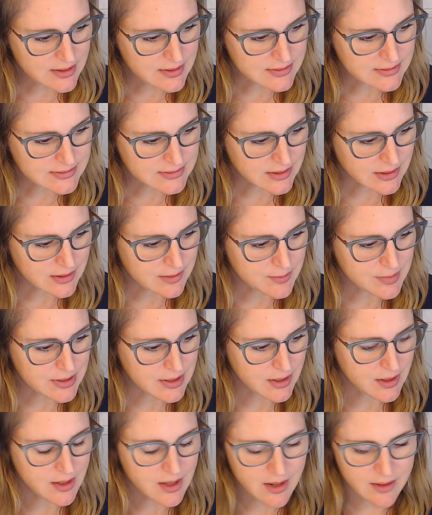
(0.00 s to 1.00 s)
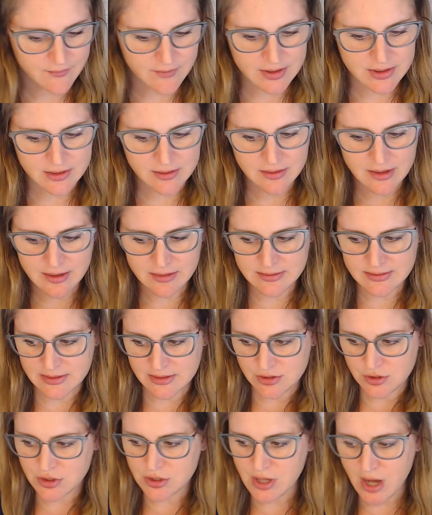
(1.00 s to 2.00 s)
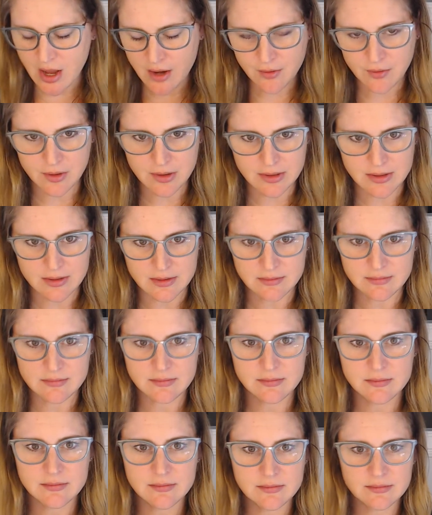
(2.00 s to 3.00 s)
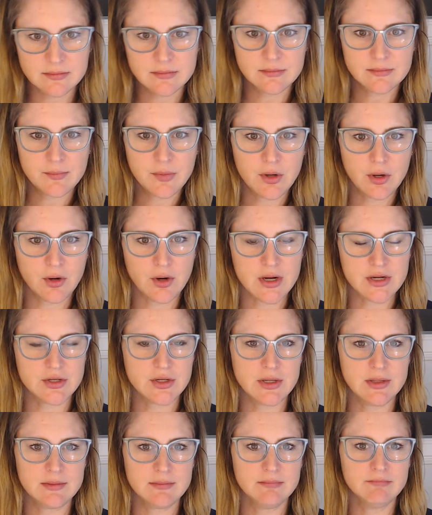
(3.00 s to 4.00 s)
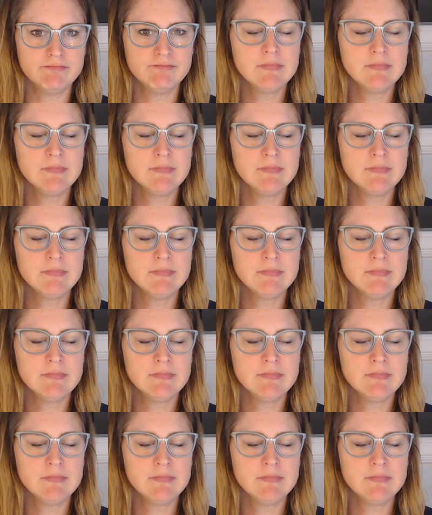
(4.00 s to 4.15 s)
It's going to be kind of it's a chakra progression,